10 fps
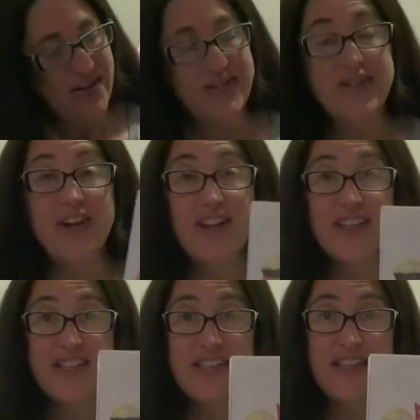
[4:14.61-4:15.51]
Her
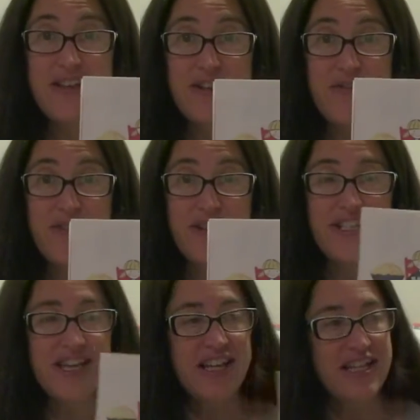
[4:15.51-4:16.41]
dog is eager for
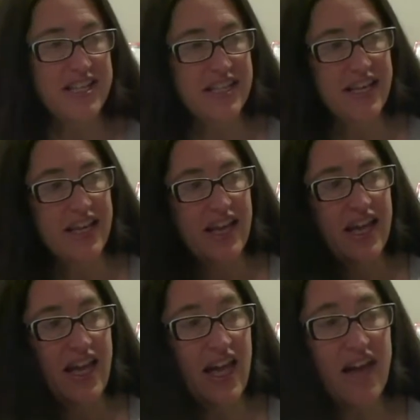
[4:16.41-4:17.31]
a taste.
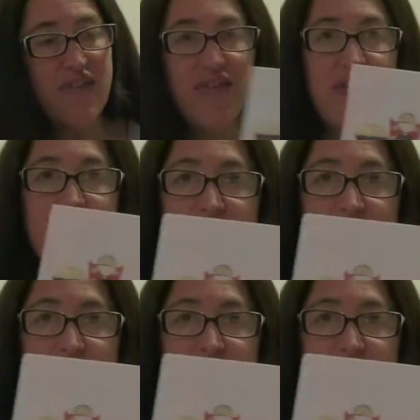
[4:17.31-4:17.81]
F,